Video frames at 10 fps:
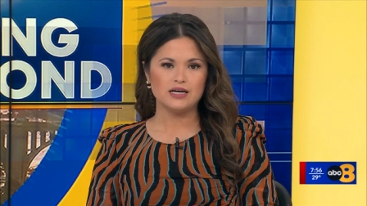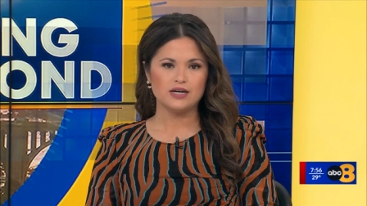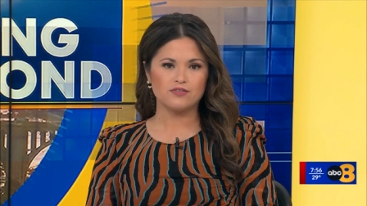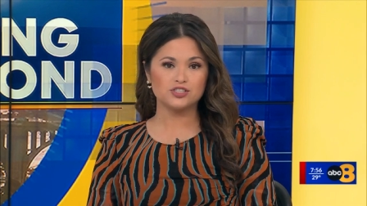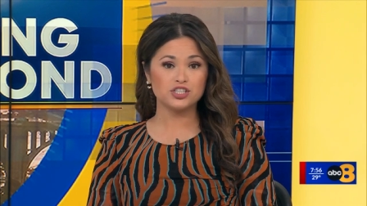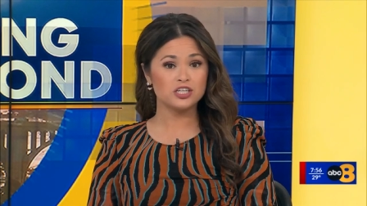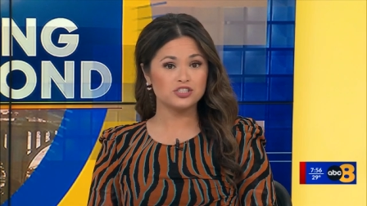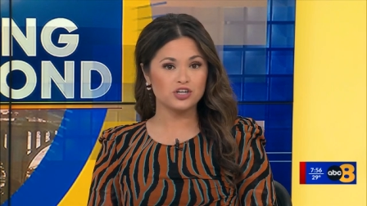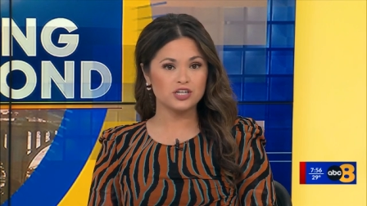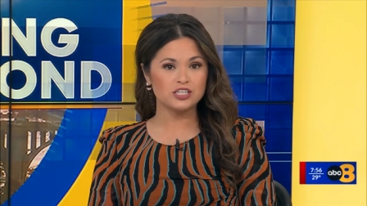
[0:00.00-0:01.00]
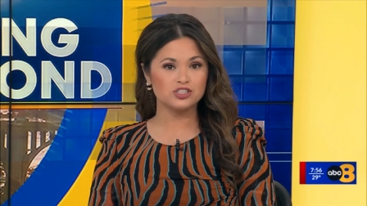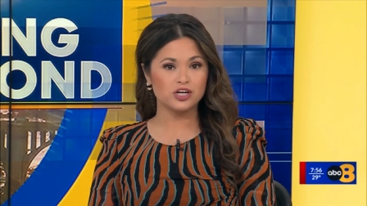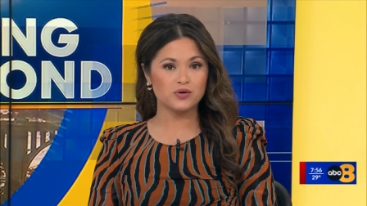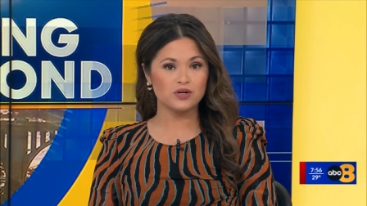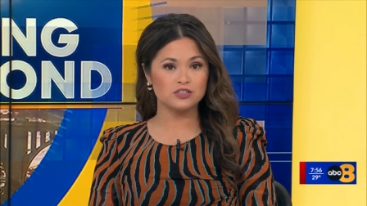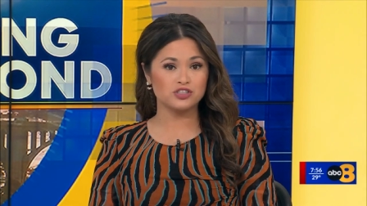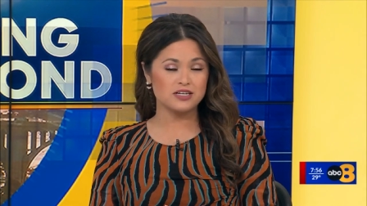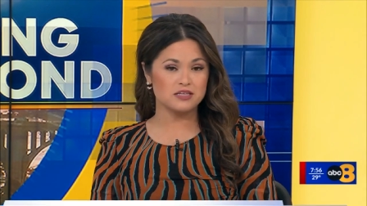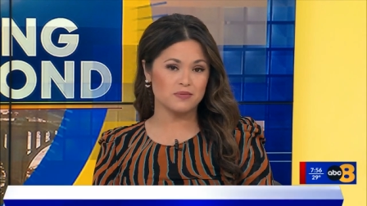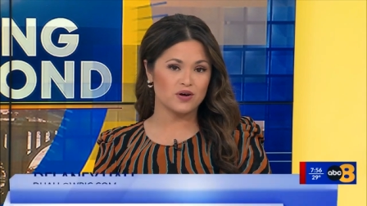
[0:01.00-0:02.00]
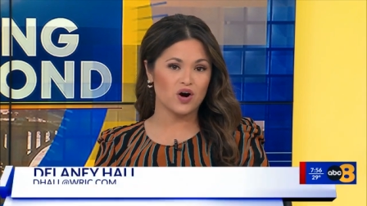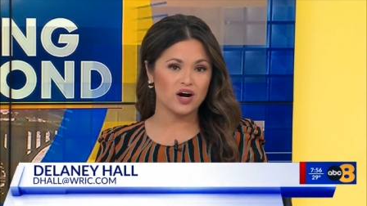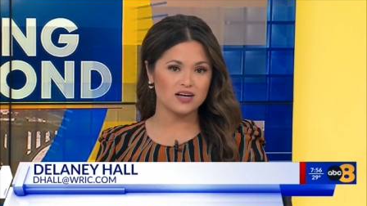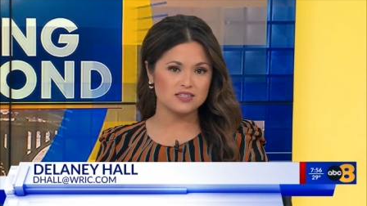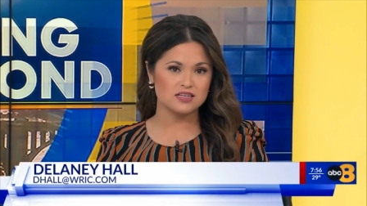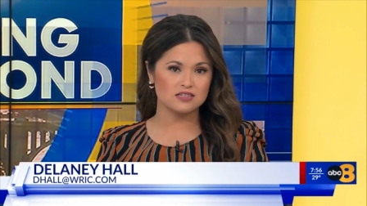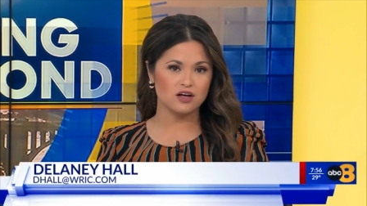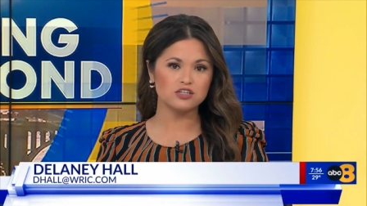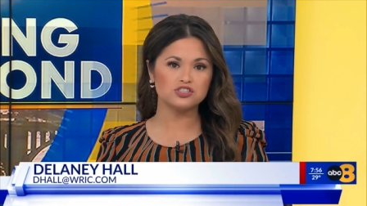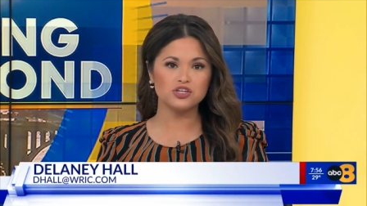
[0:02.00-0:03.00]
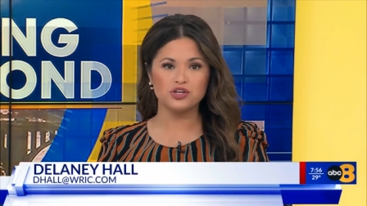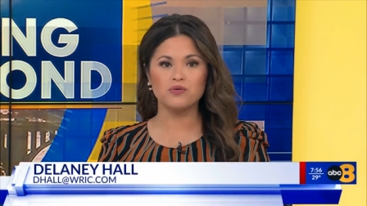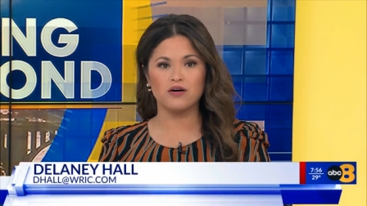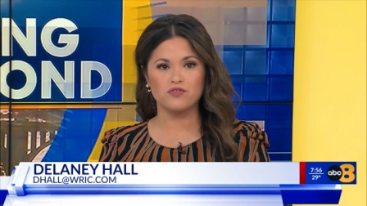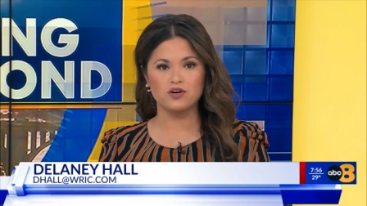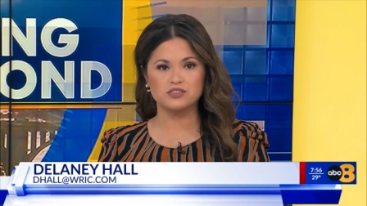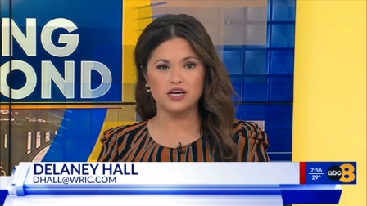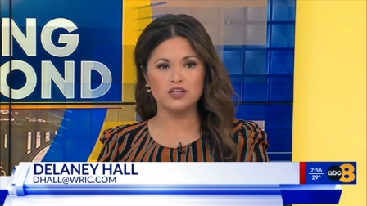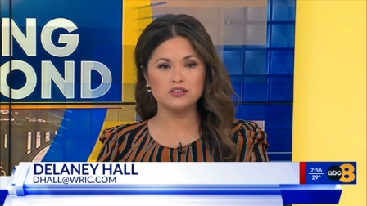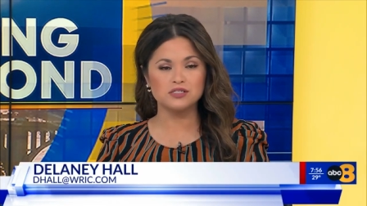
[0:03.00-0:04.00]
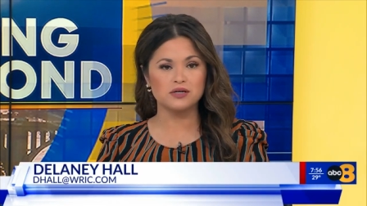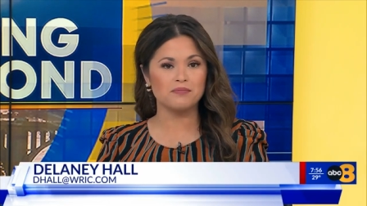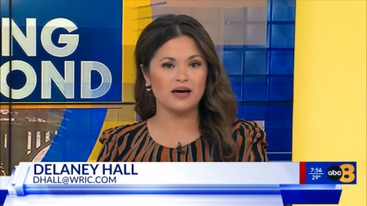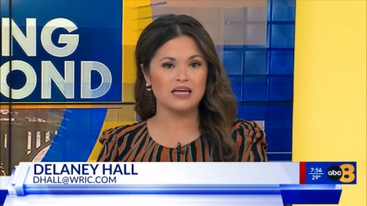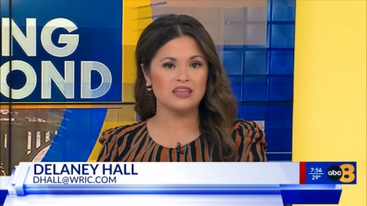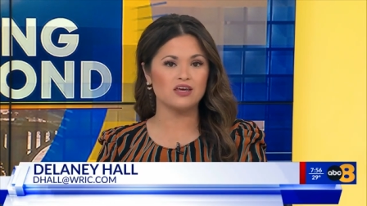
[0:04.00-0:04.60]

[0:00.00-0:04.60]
Virginia Attorney General Jason Miyares has launched a new effort tailored to combating the